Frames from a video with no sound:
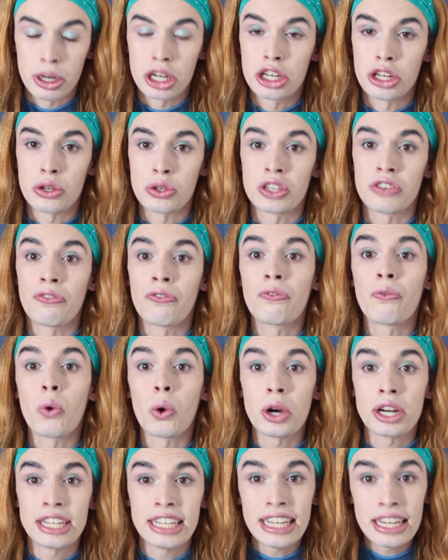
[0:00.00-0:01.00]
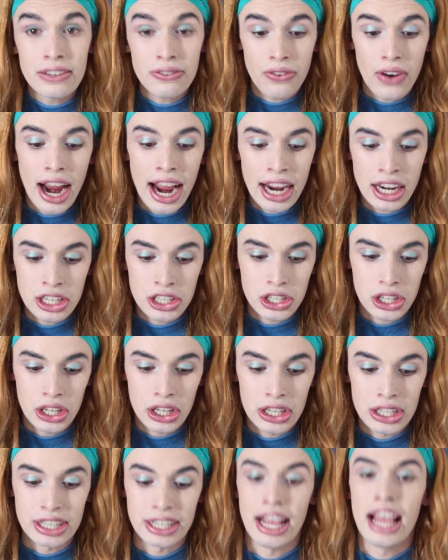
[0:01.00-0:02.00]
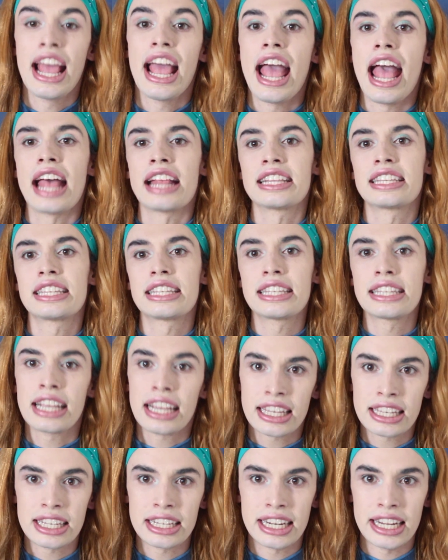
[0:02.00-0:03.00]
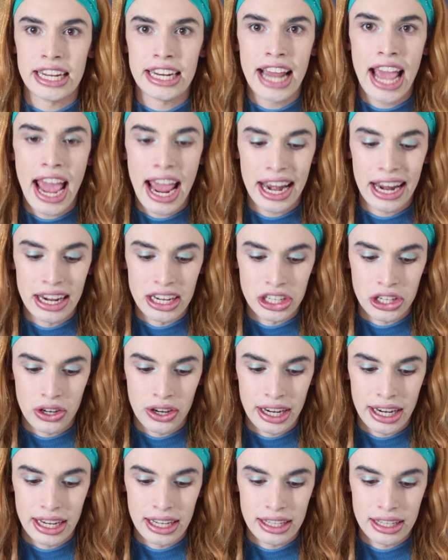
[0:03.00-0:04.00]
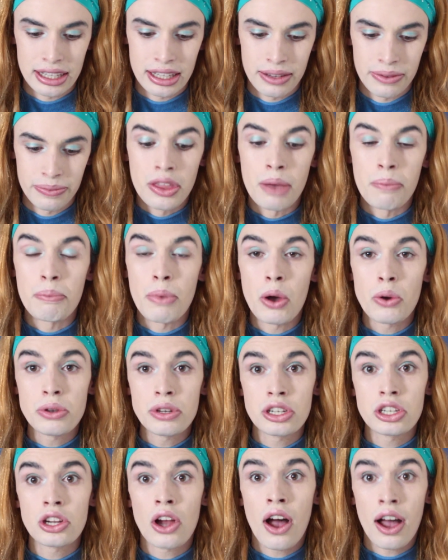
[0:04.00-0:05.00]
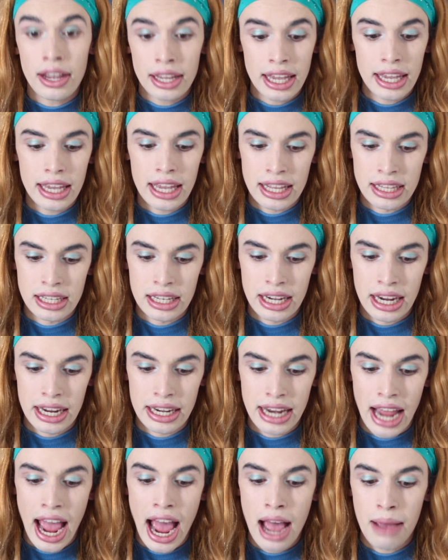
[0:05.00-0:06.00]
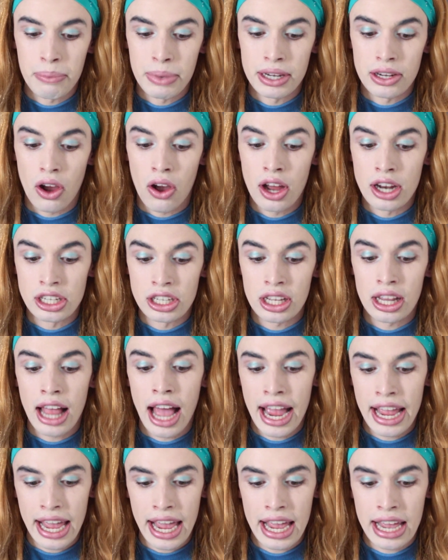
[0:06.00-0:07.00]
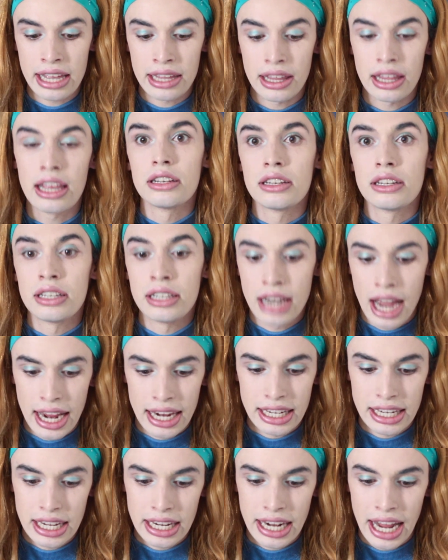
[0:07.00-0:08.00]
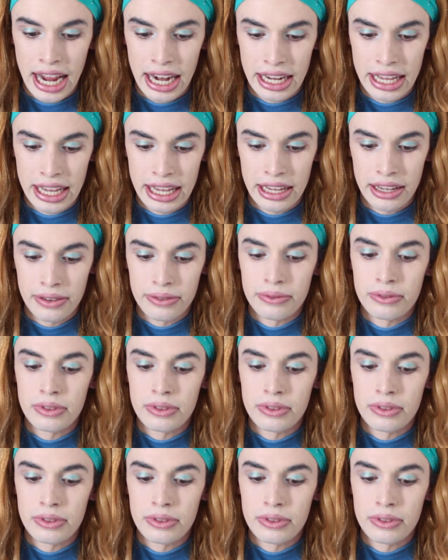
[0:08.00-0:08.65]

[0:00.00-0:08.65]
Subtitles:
produced 14 fractures and 16 head injuries. The most shocking incident happened on July 8th, 1980.